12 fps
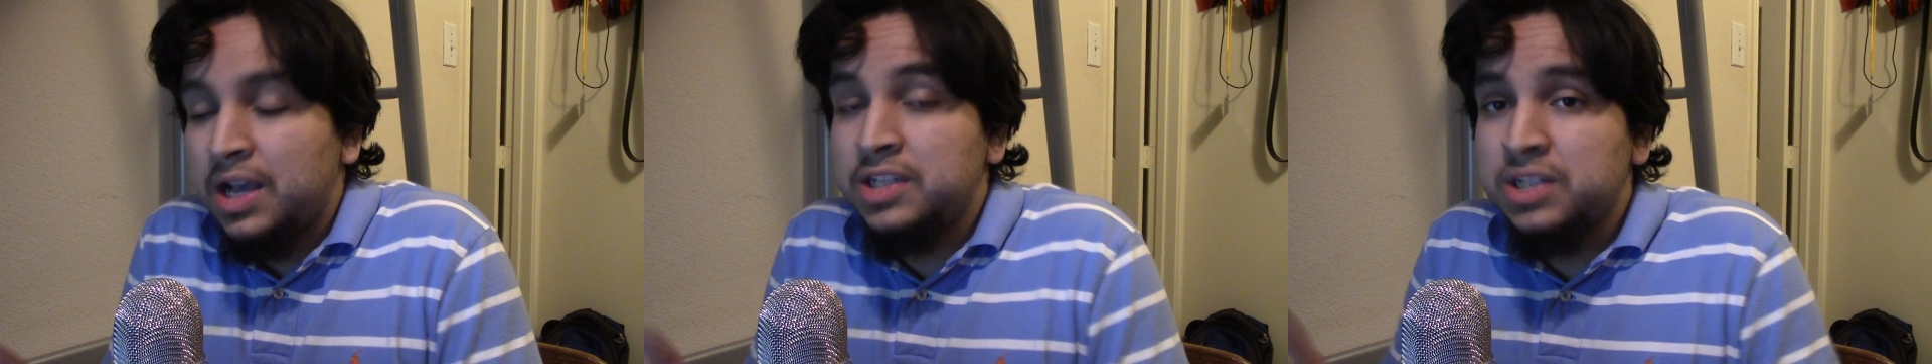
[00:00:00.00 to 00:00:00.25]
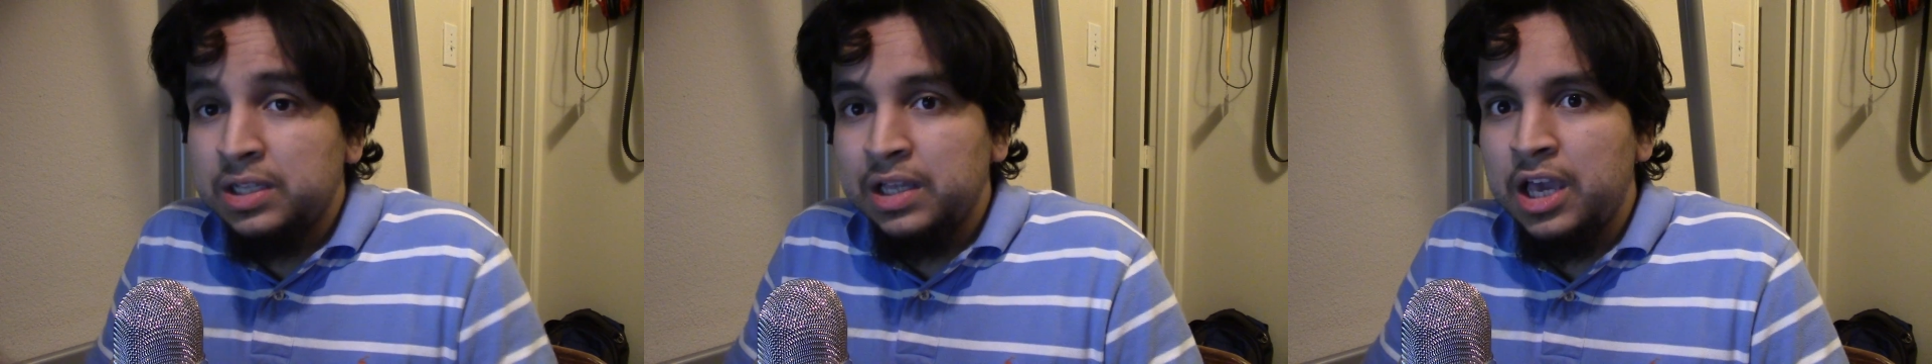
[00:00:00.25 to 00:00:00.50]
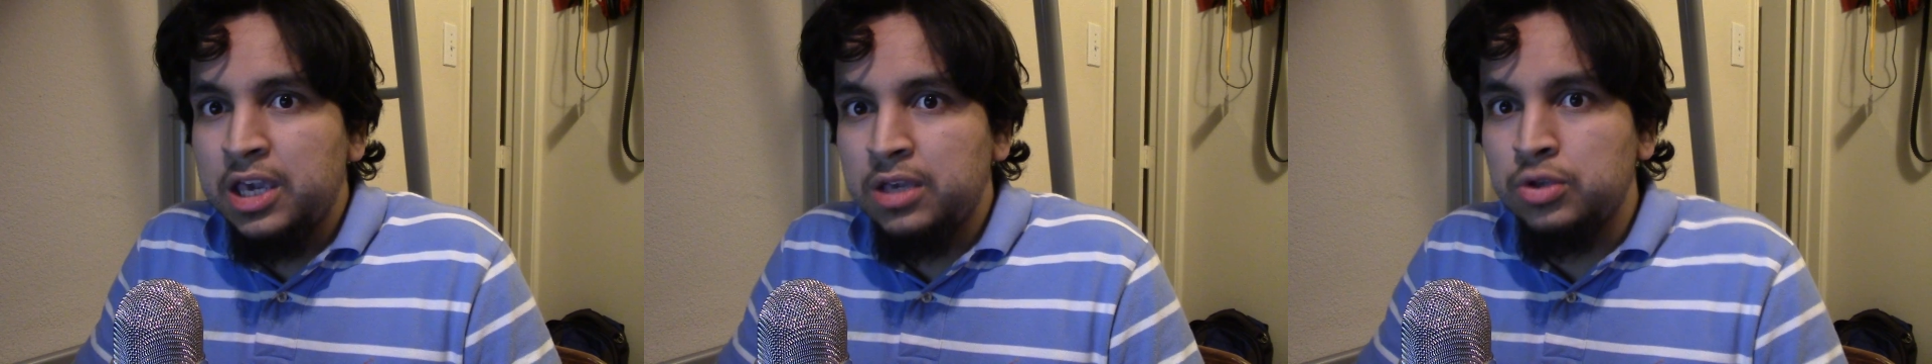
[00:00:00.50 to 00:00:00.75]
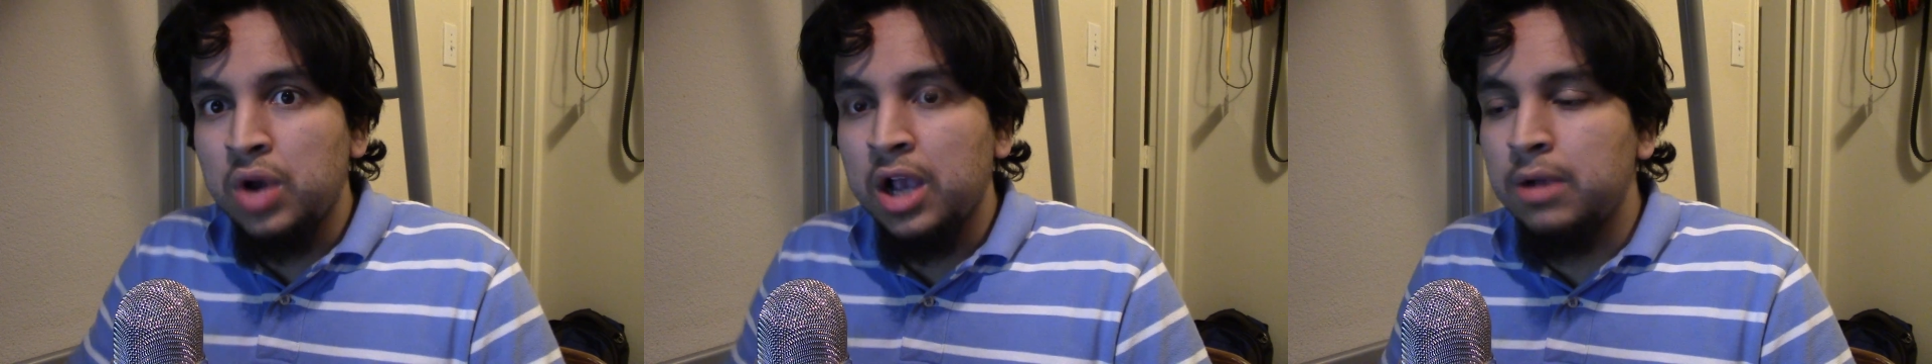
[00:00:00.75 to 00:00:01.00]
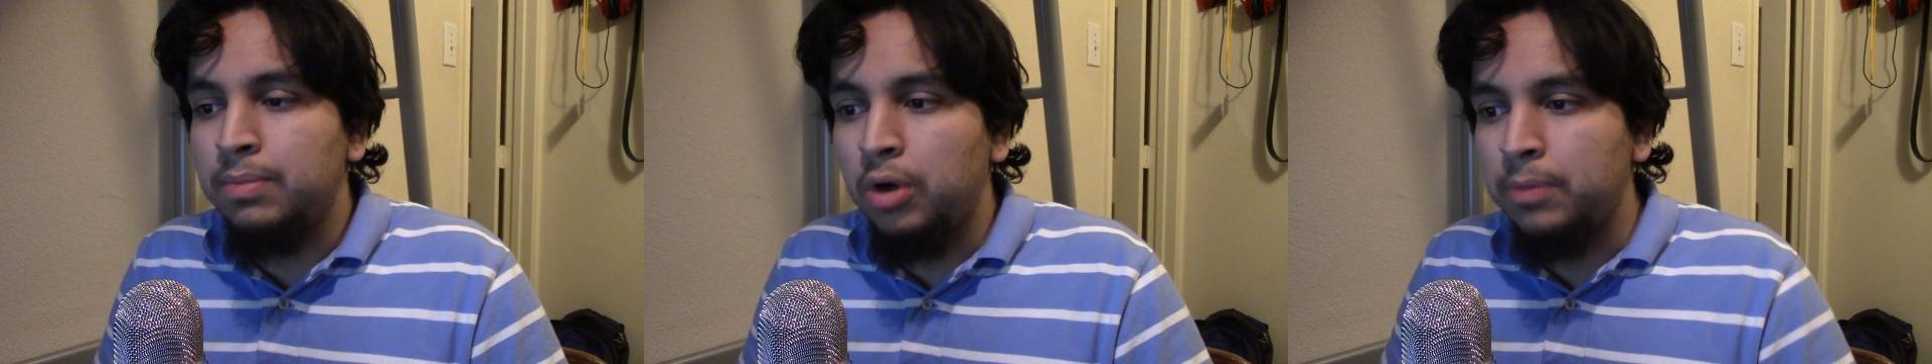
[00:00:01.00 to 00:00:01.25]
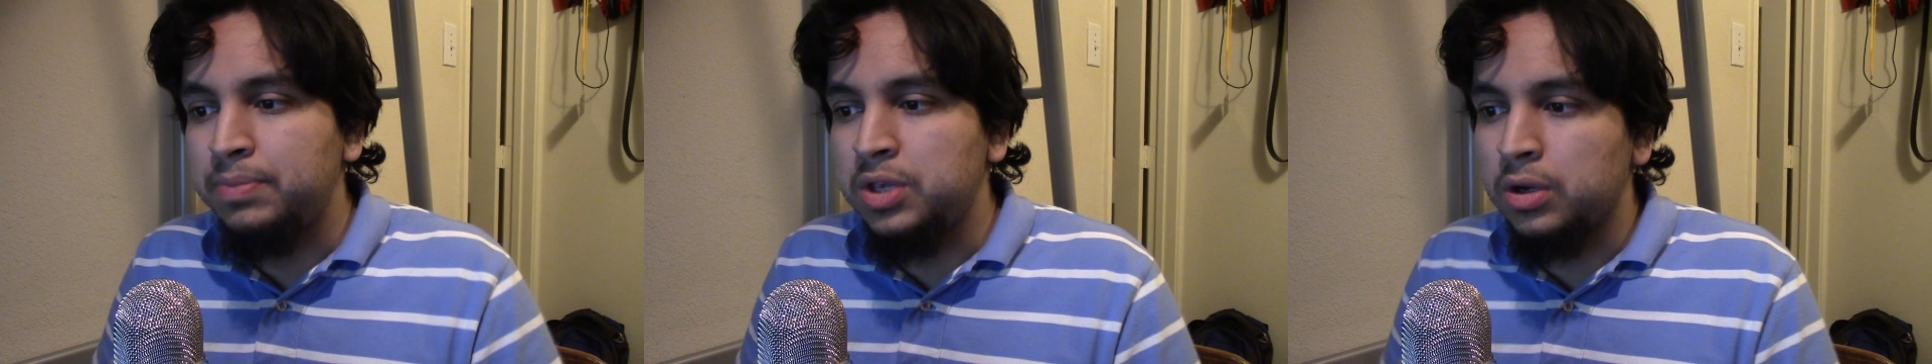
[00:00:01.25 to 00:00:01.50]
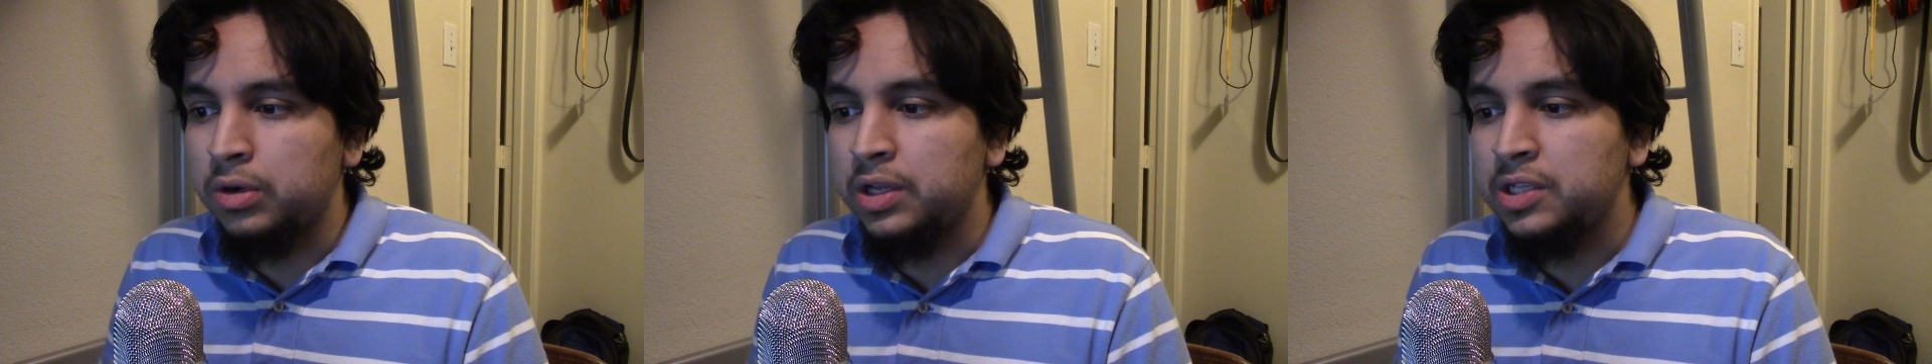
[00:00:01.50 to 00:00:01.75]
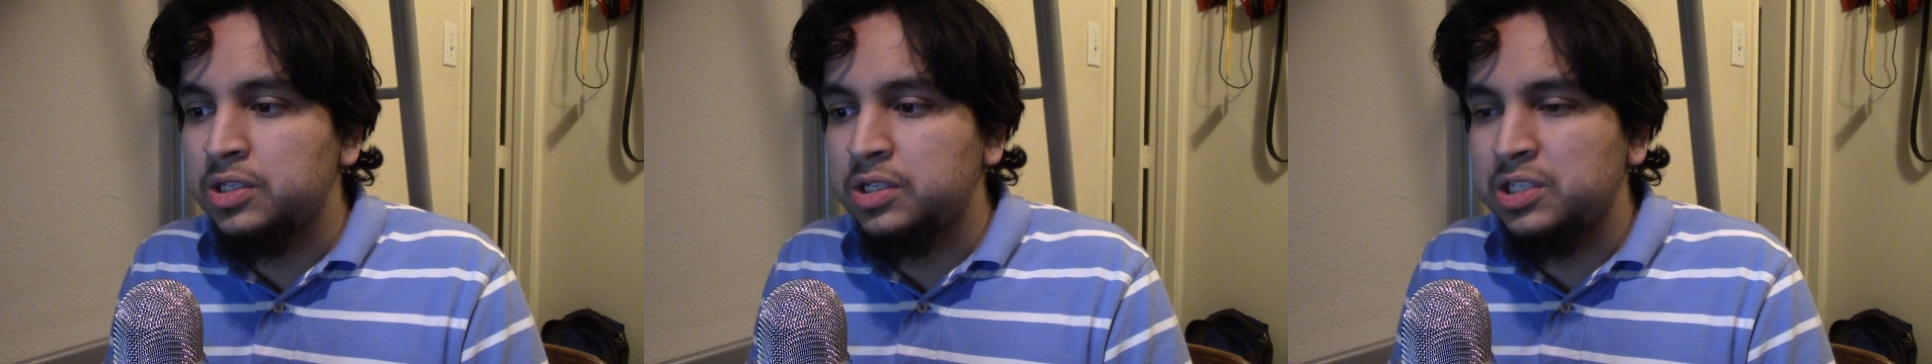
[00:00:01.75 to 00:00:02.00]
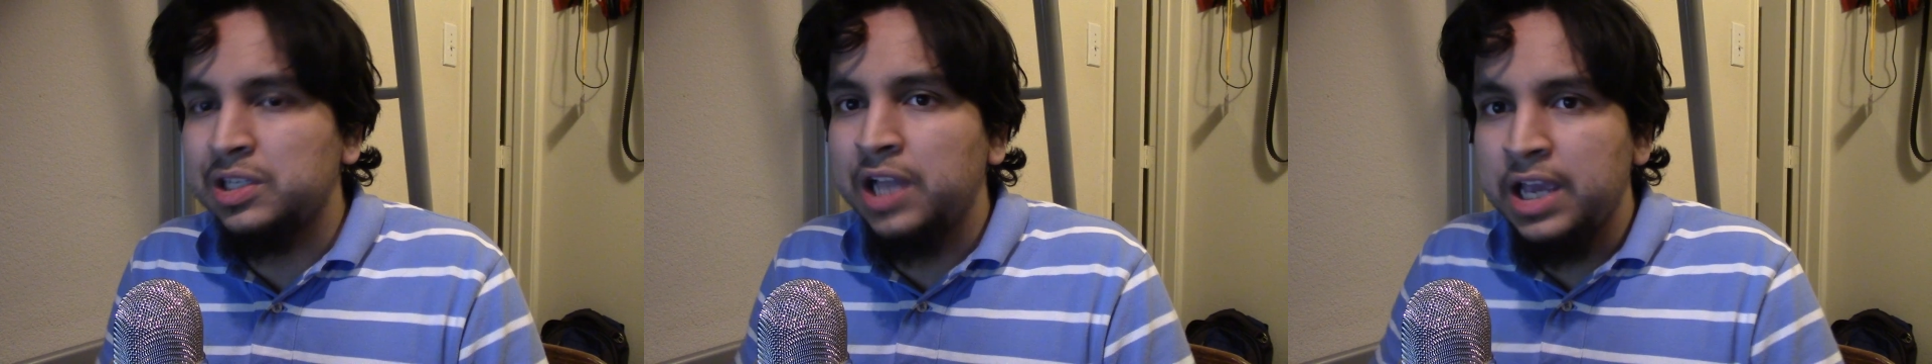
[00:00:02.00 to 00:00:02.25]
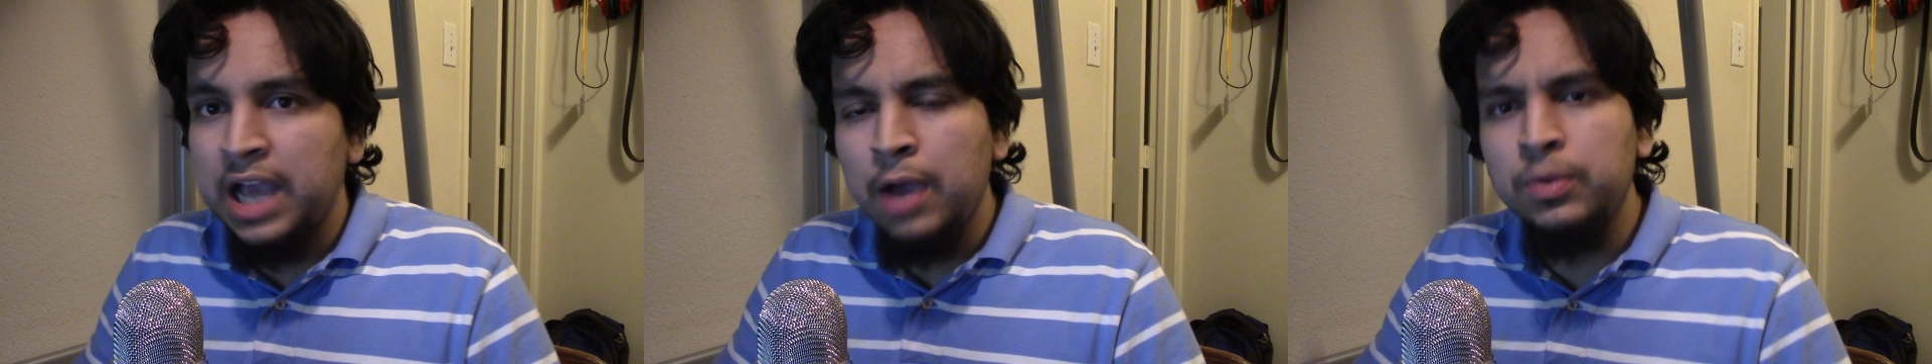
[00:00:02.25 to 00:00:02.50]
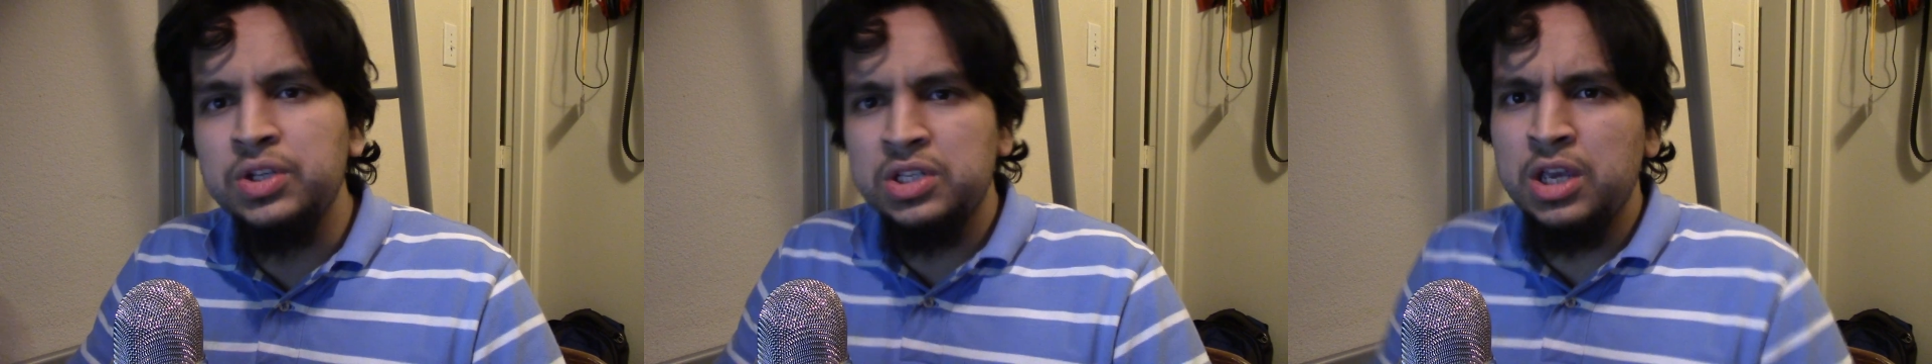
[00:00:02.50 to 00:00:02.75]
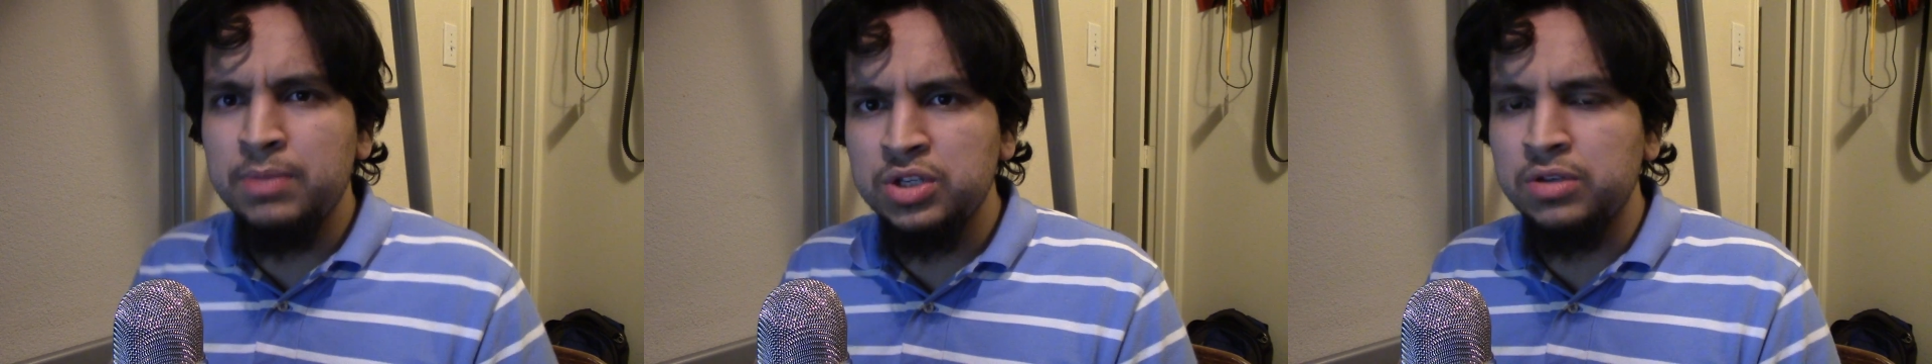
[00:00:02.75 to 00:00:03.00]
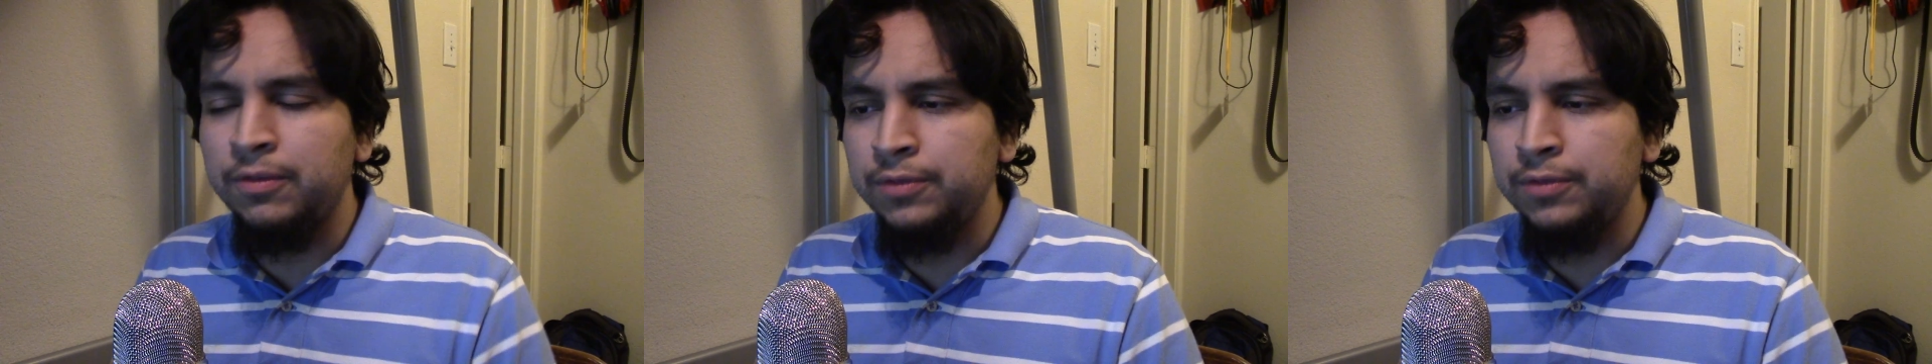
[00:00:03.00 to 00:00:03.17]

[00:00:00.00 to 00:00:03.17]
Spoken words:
unlike Dragon Ball purists, like I would say Mr.